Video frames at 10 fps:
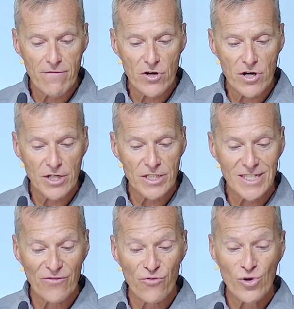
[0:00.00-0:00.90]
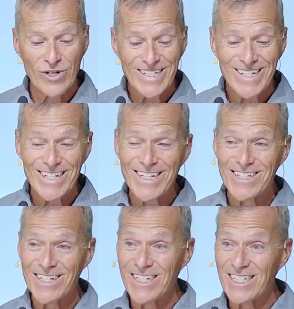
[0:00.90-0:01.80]
verse 14, he's
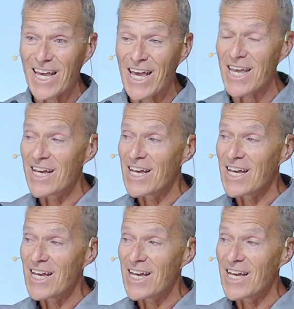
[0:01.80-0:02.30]
going to say,